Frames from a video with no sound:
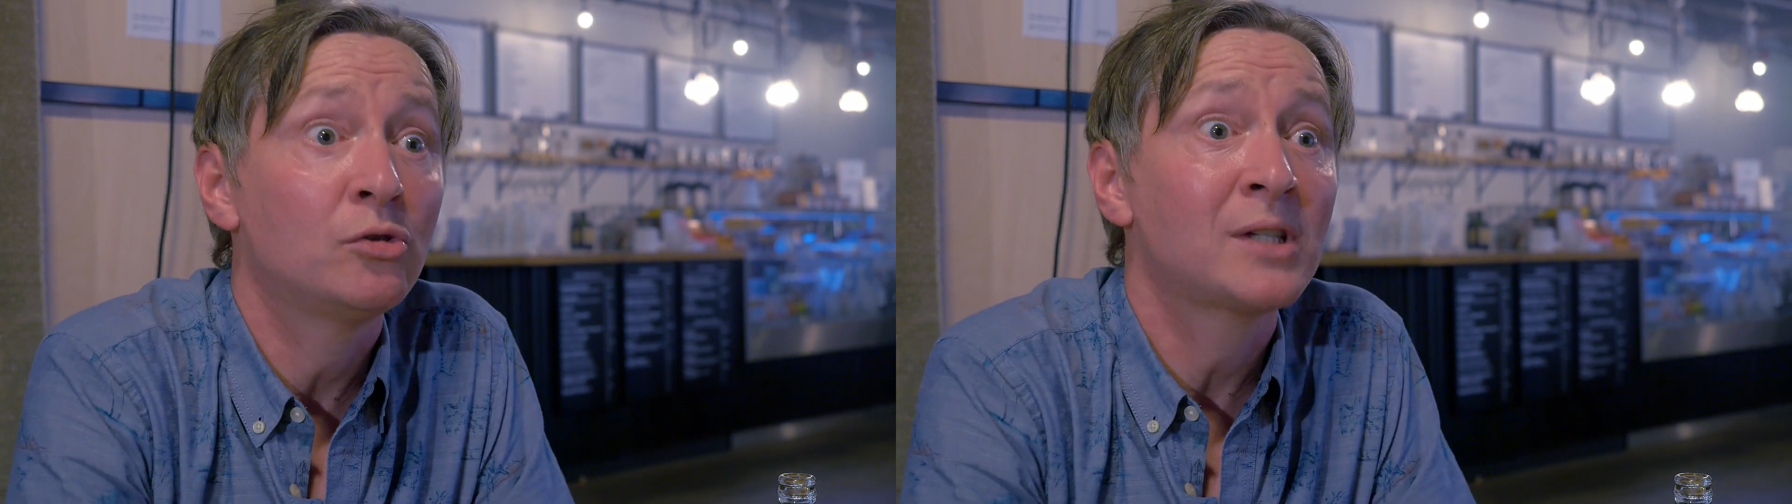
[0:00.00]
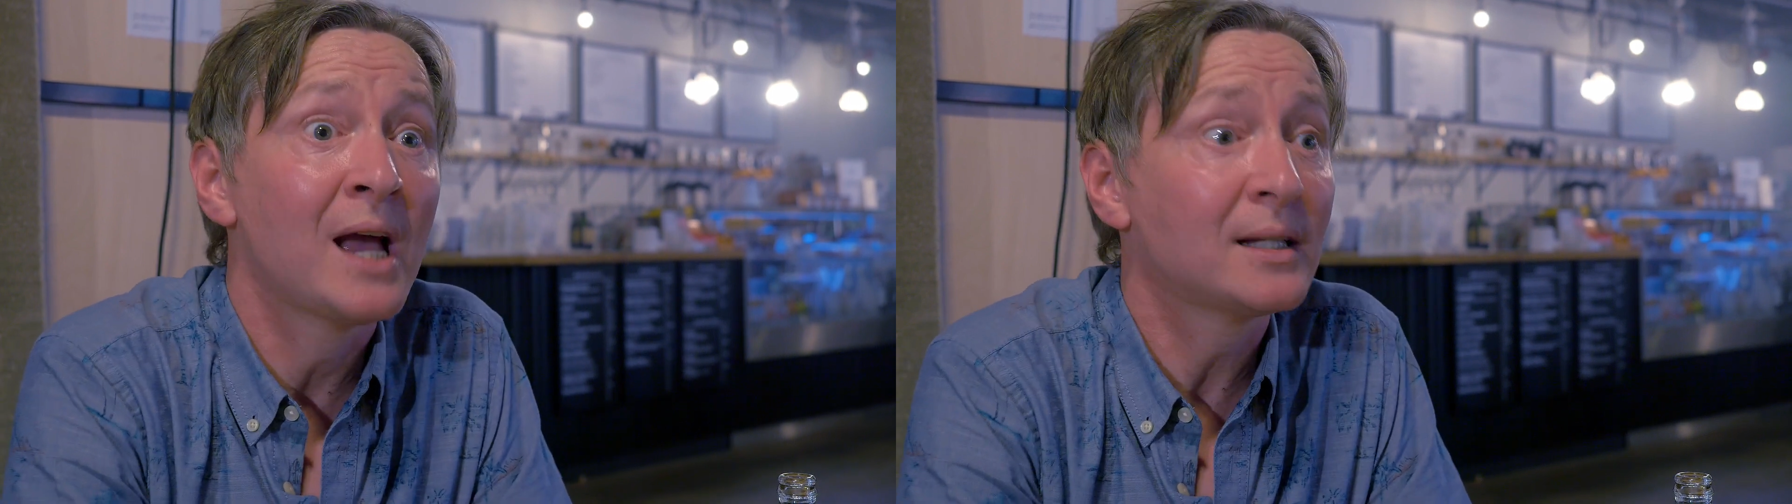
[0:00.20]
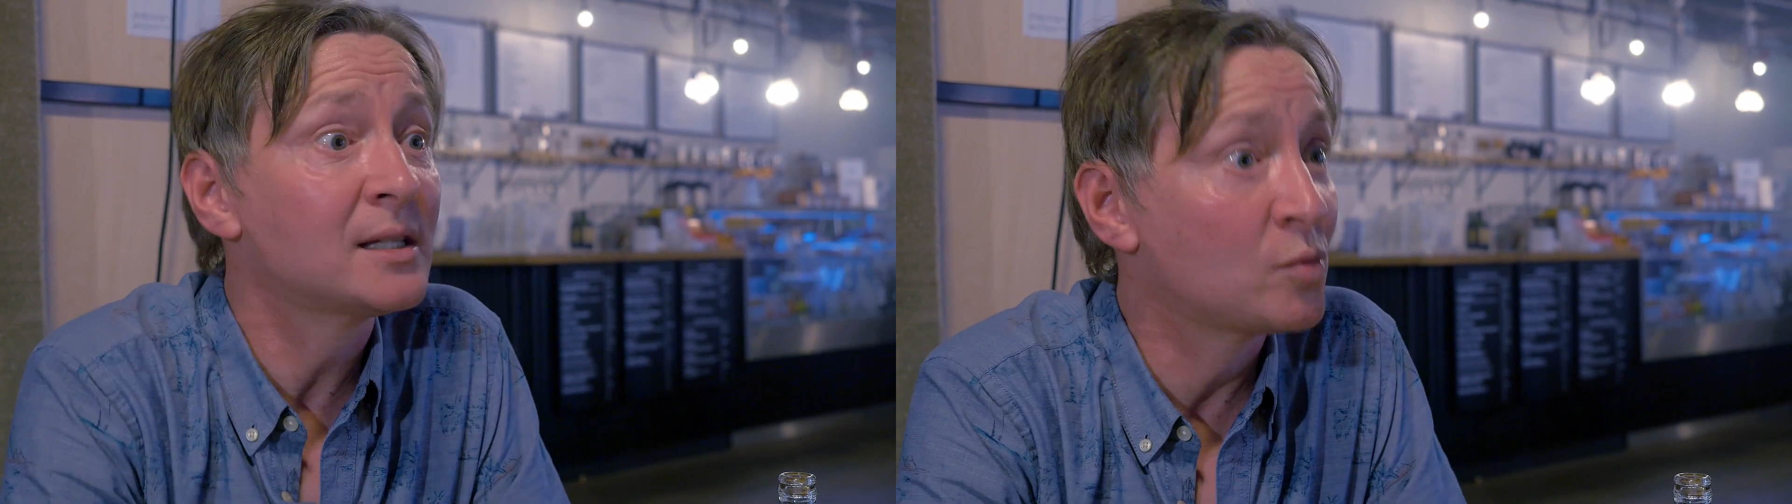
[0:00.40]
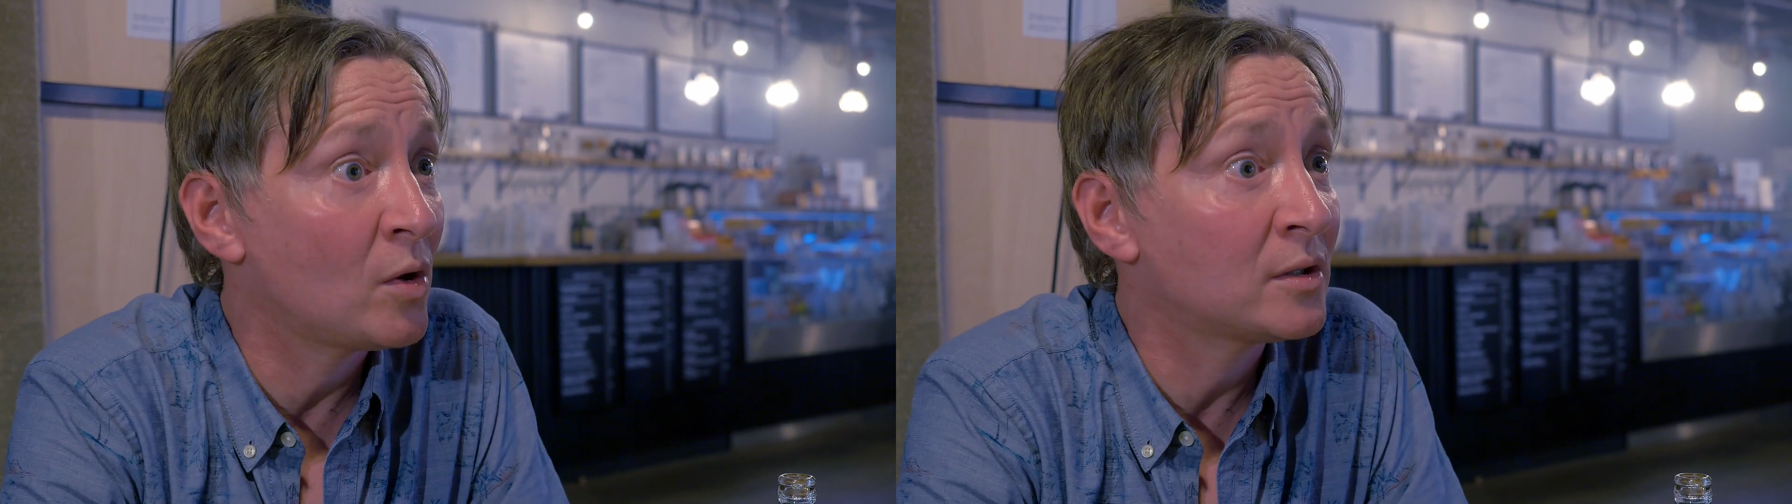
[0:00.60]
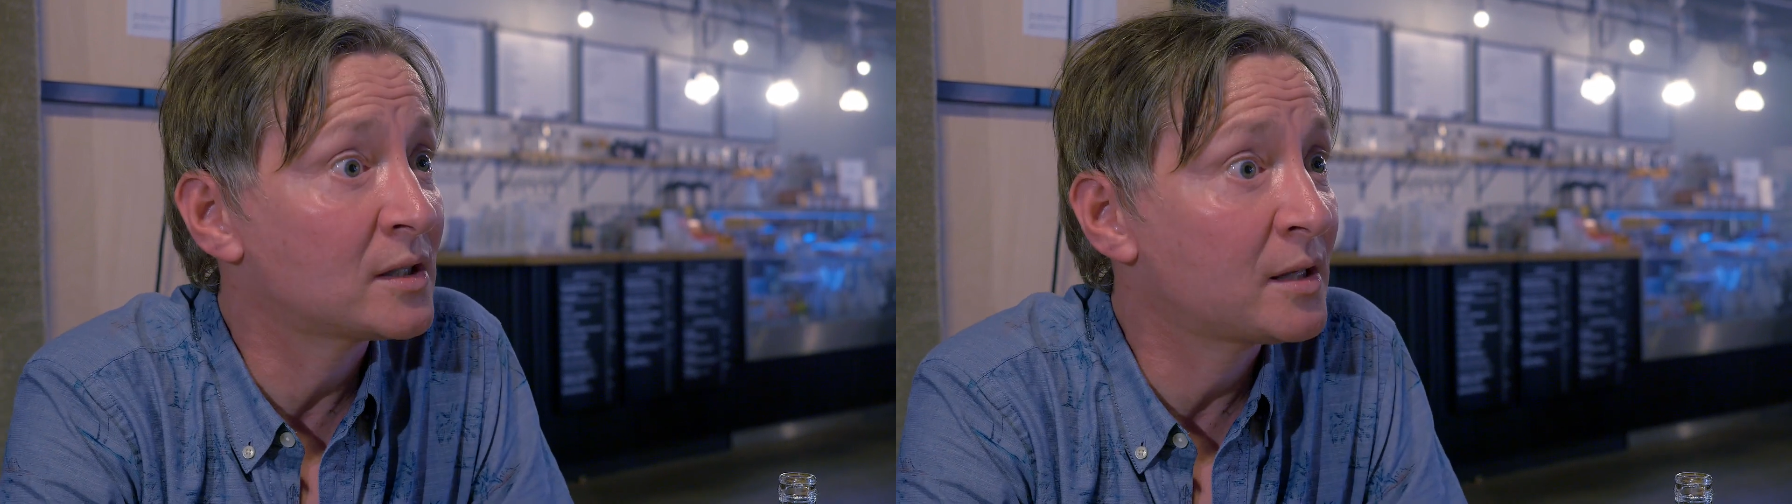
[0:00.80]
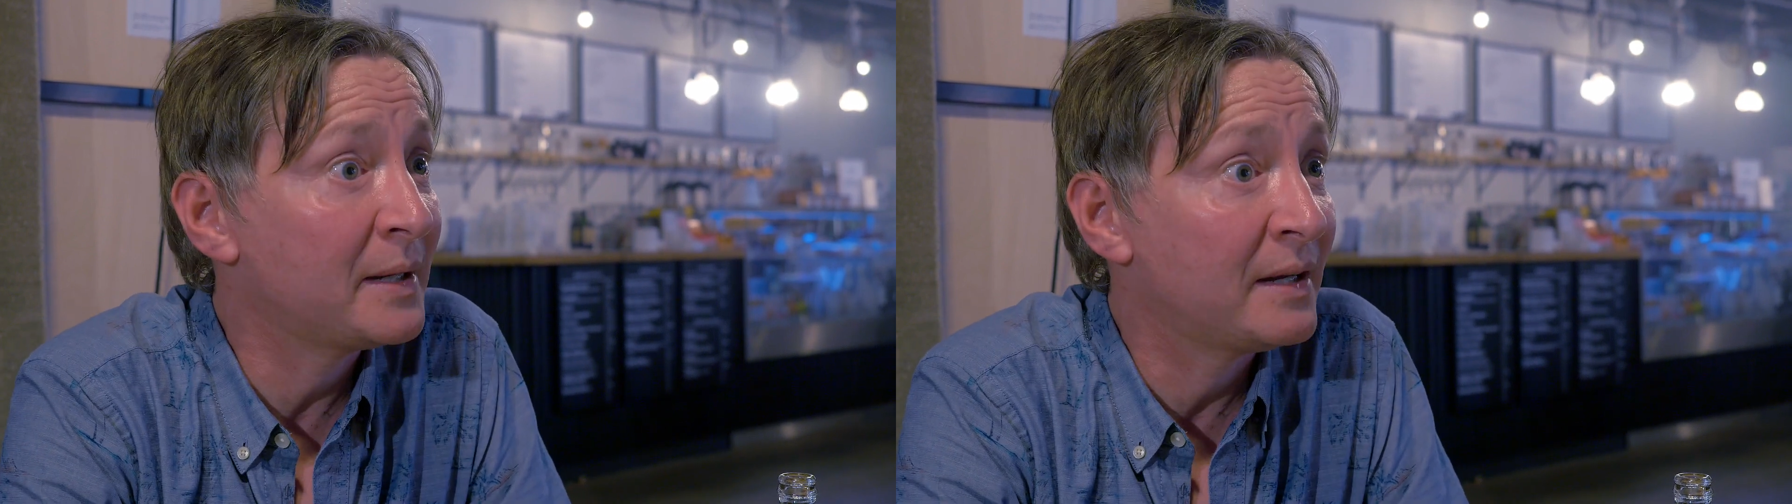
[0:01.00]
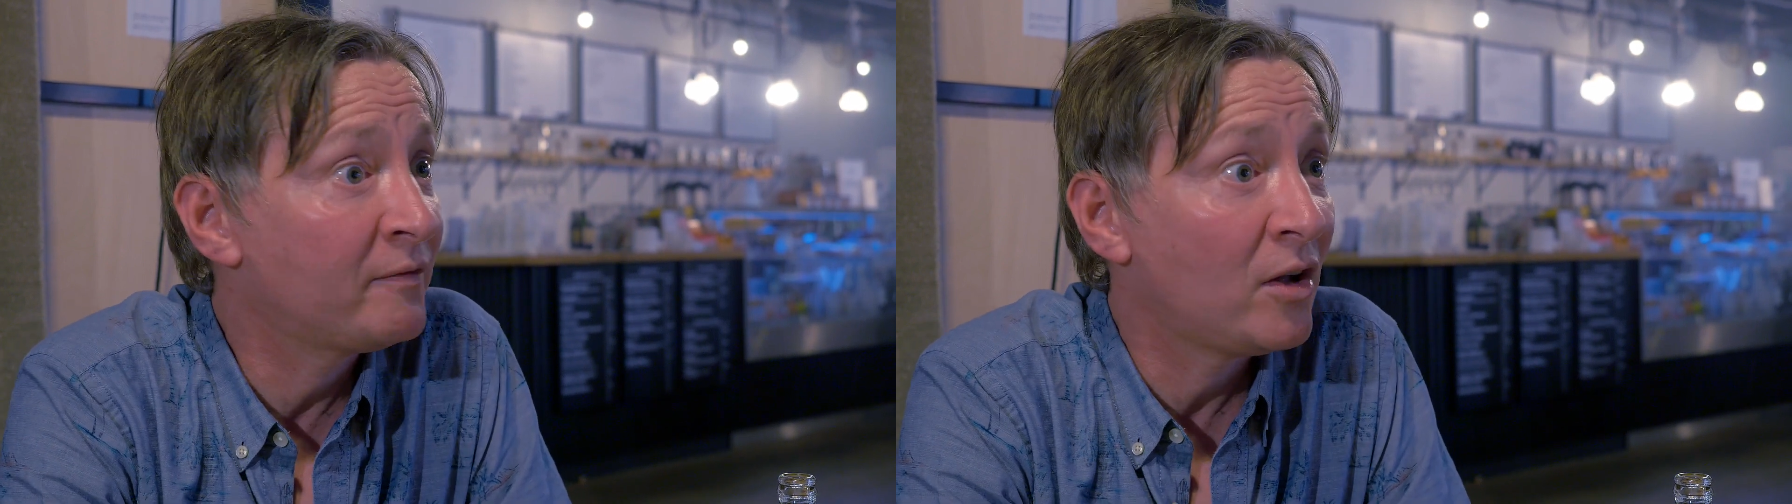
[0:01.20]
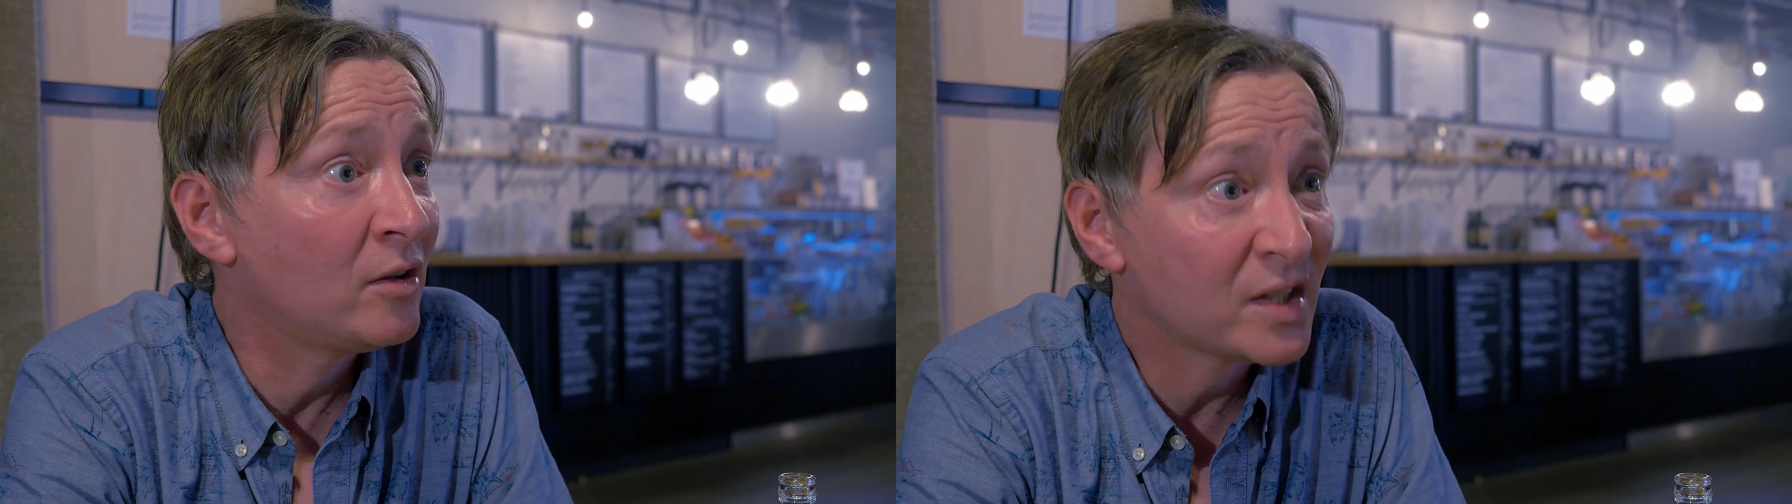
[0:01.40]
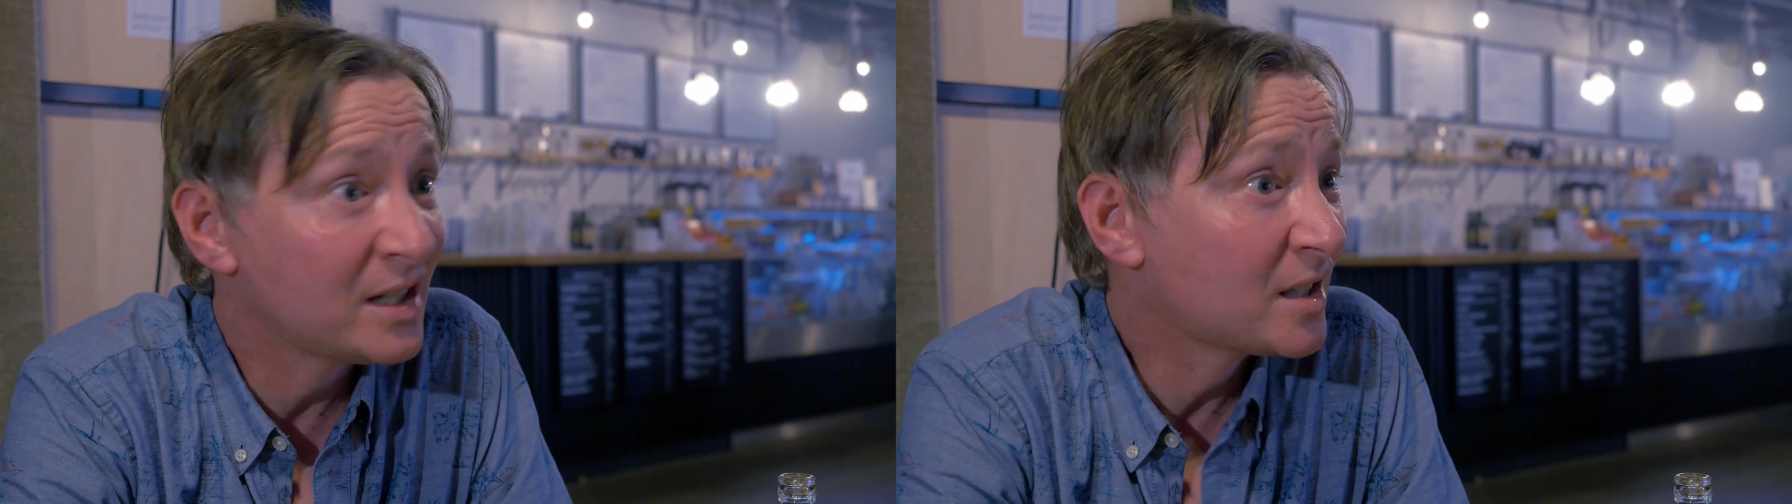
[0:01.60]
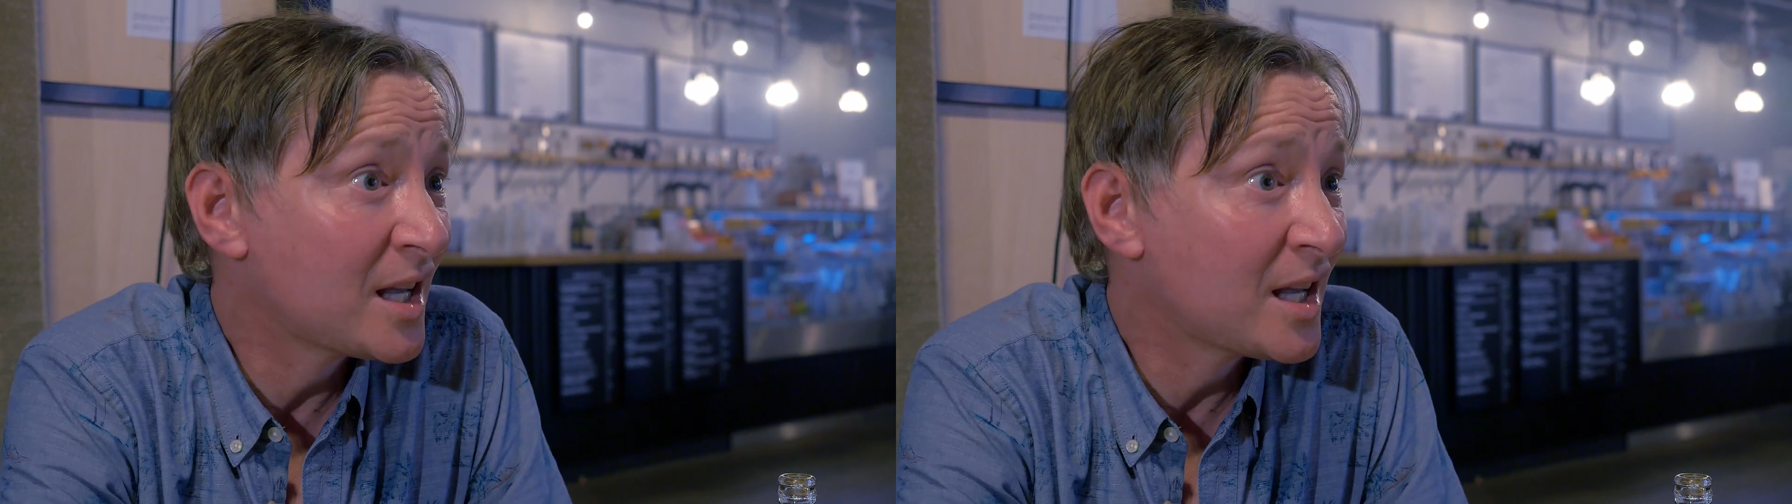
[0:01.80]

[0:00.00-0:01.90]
good actors wanting to be involved in it.